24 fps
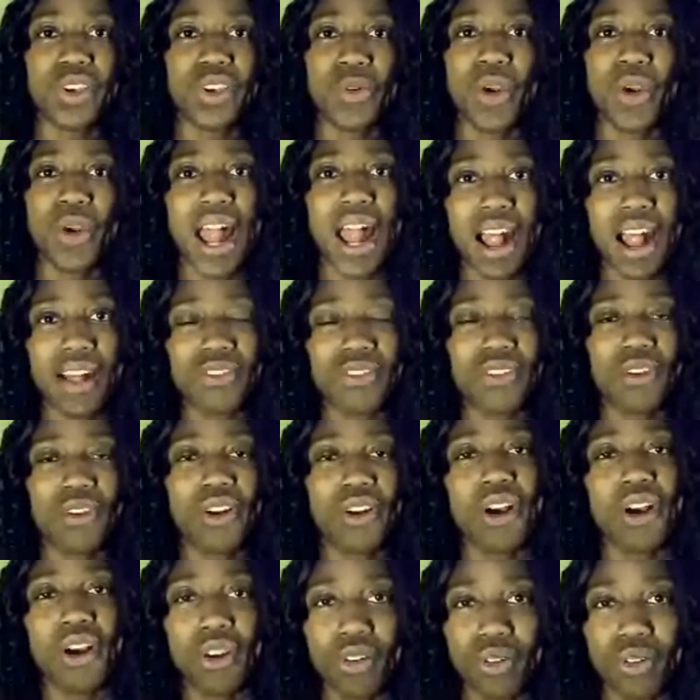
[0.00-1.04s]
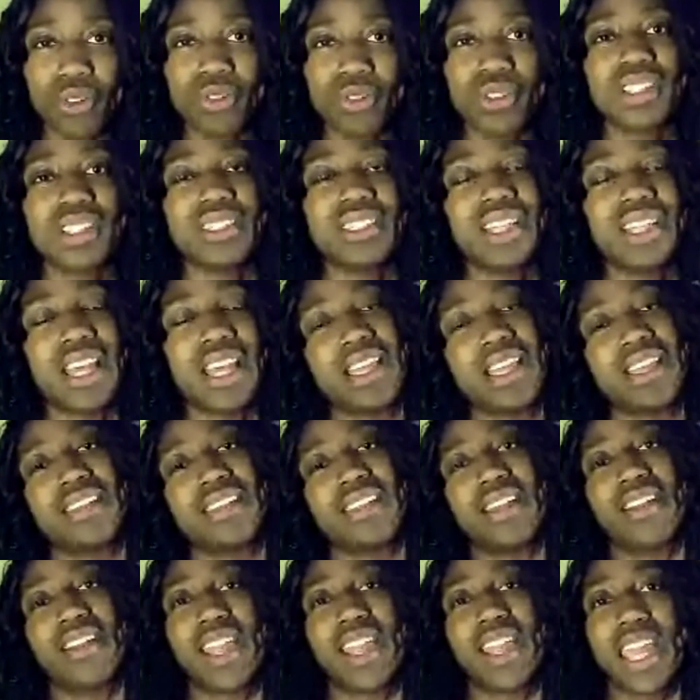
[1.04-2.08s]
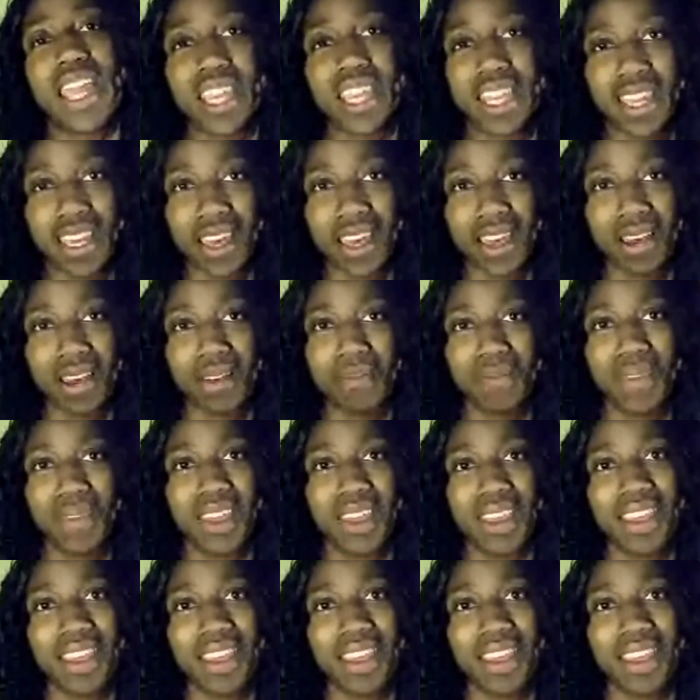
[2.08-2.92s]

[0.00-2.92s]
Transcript: You have your own secondary income,